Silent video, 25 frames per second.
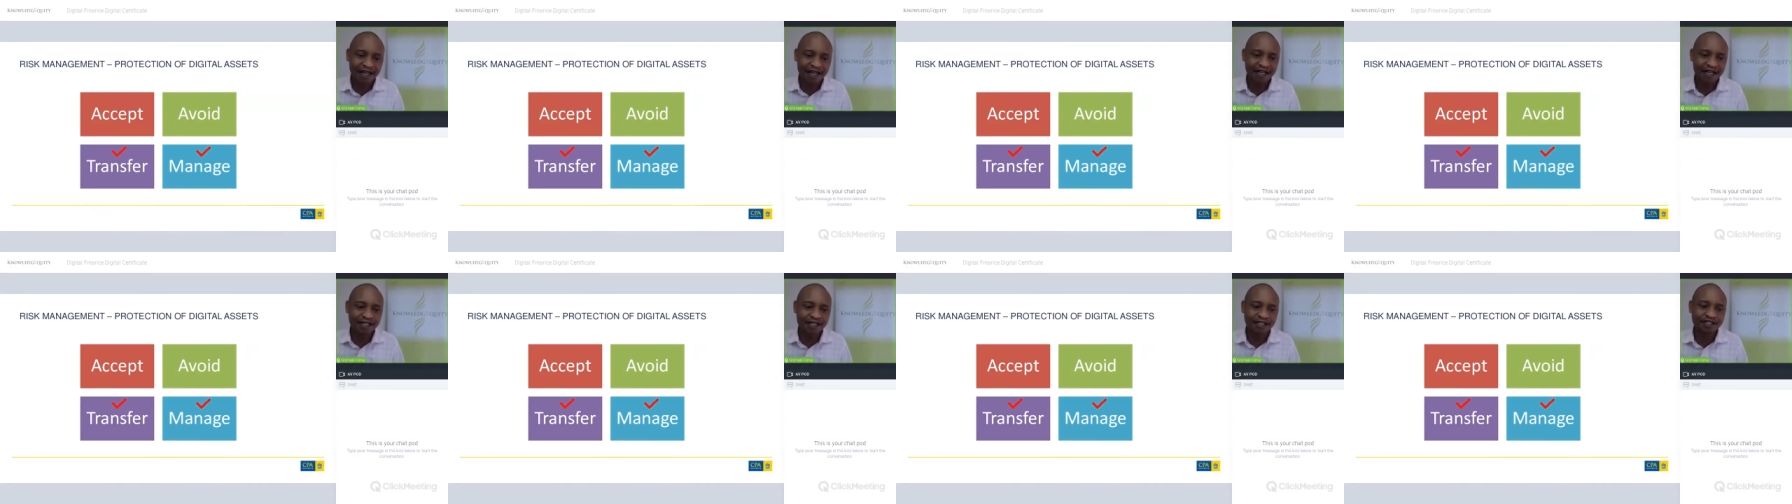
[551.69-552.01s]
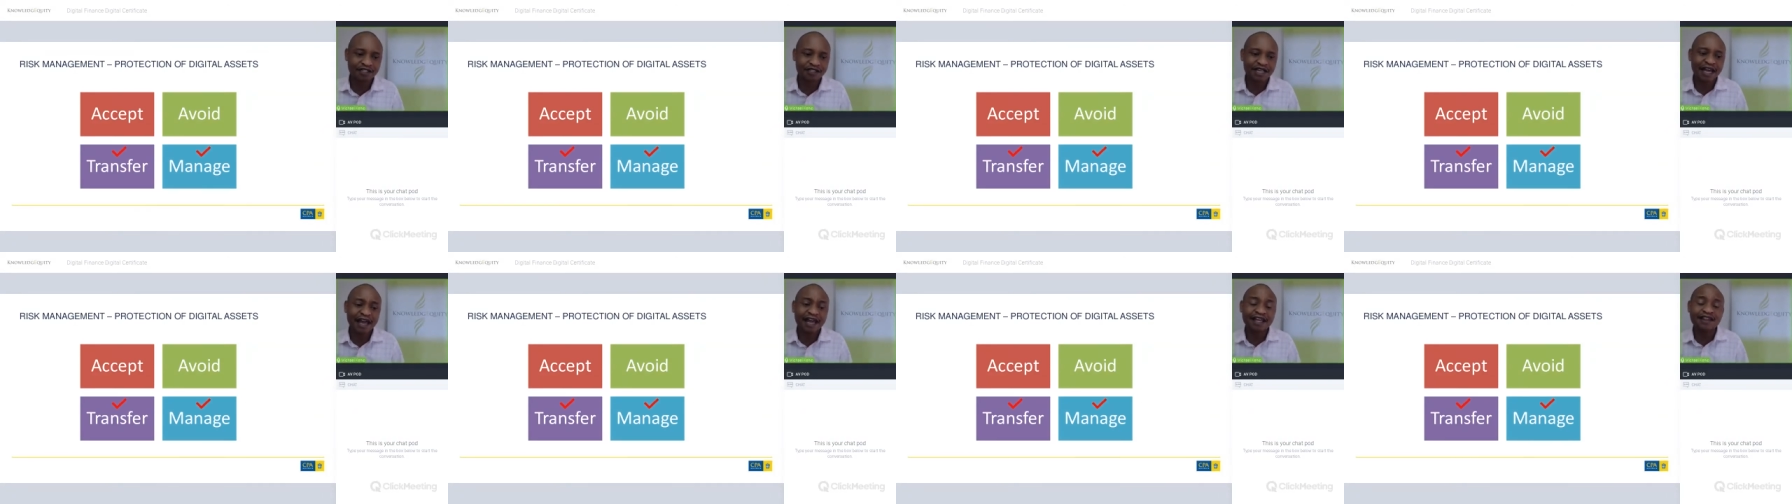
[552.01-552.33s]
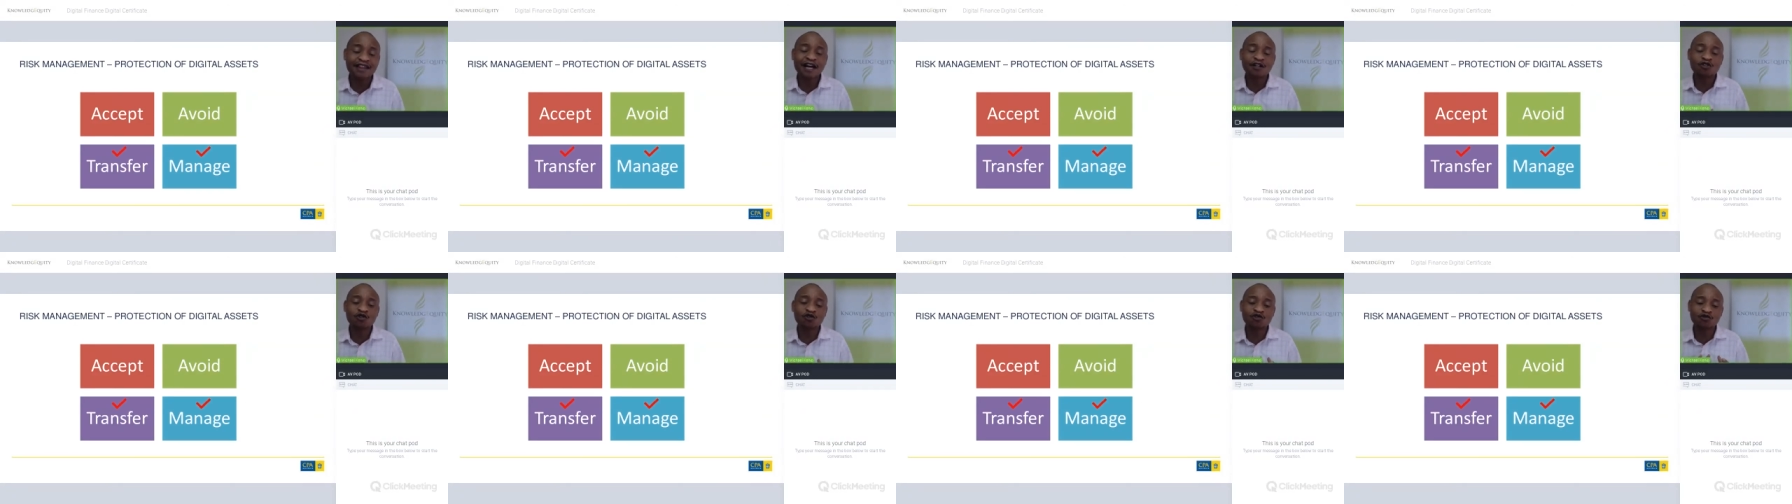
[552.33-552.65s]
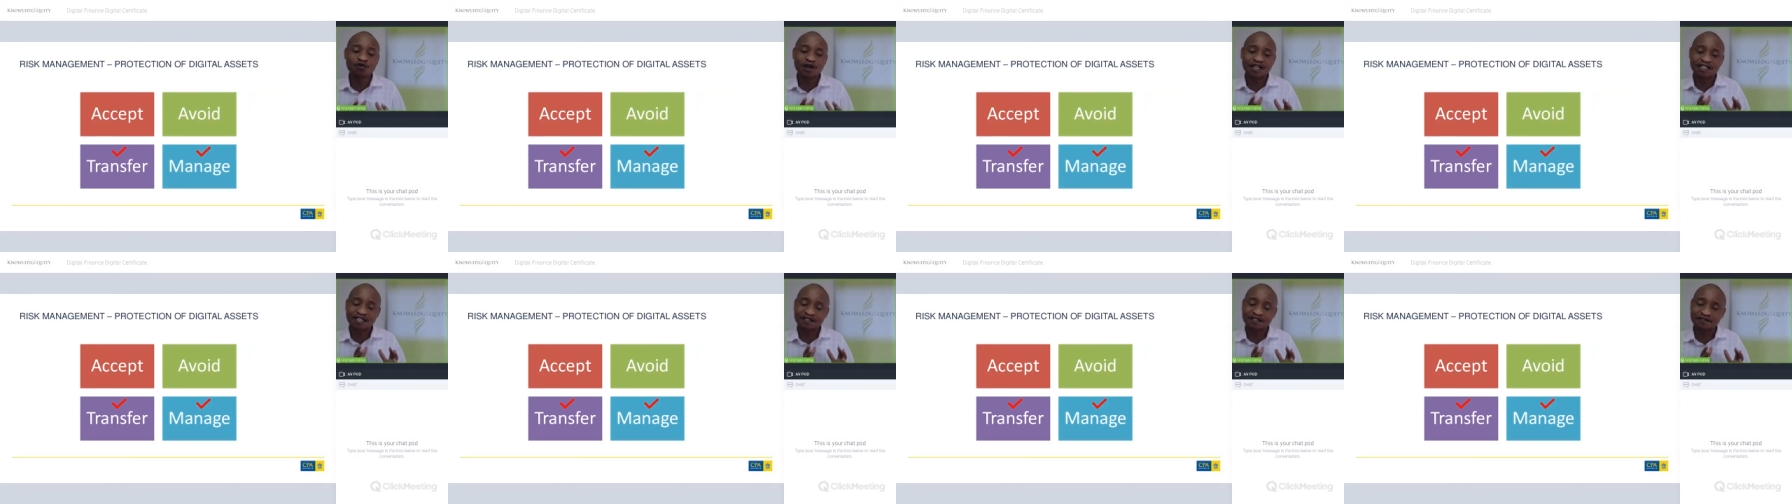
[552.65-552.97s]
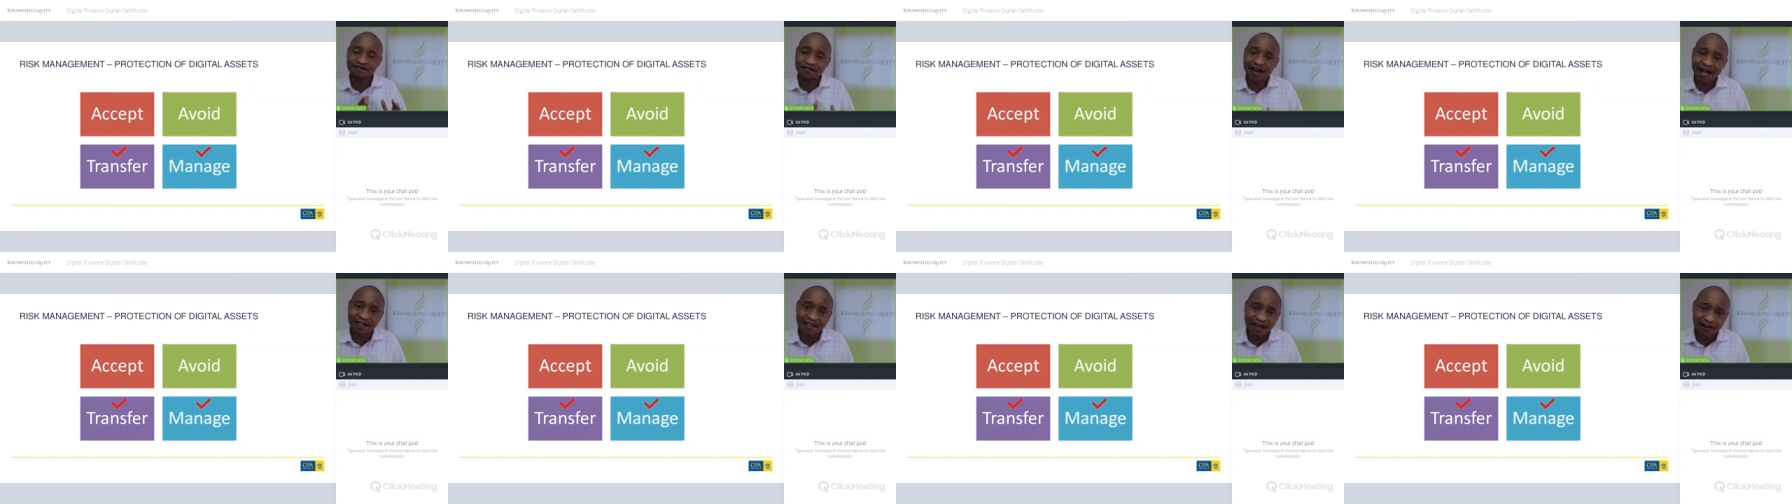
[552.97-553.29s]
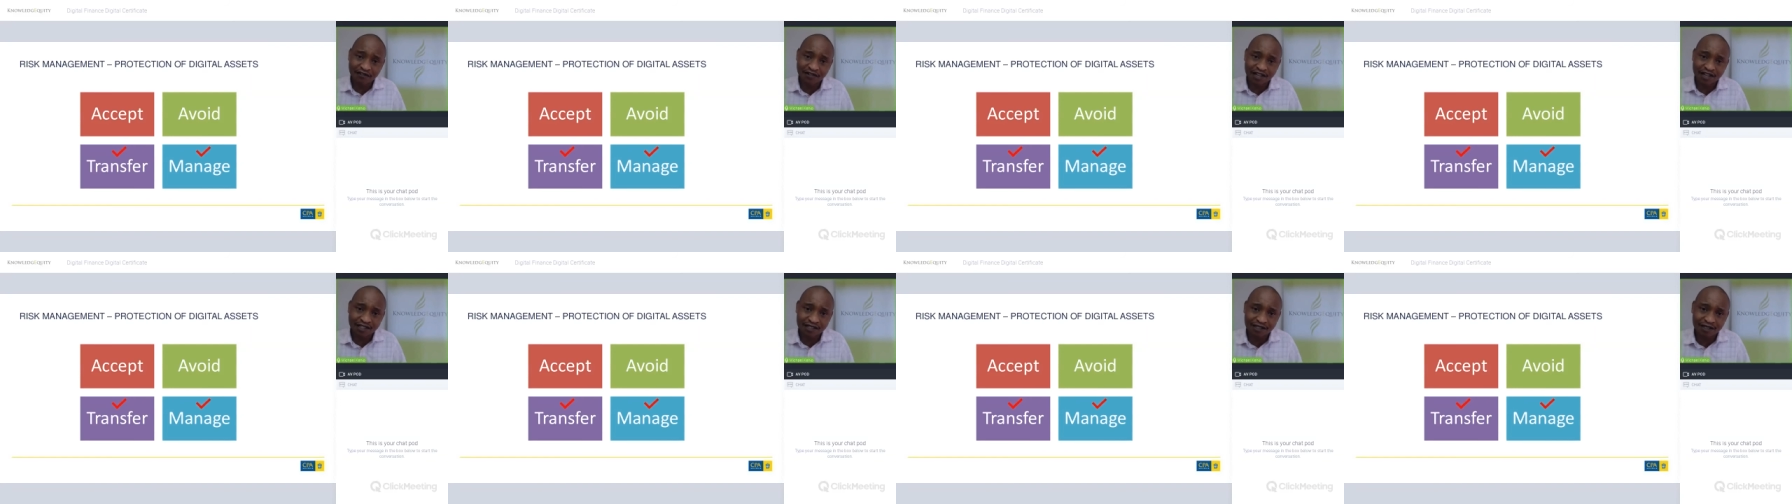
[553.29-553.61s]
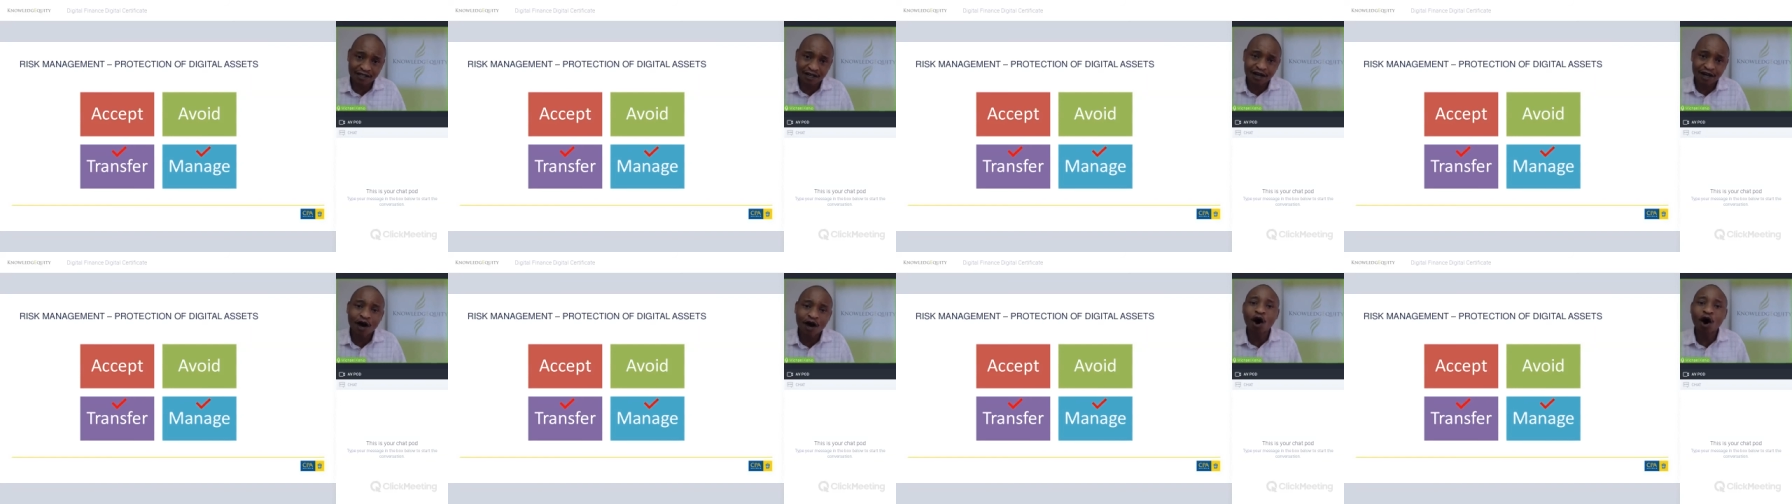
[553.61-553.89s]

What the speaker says: is either to transfer the risk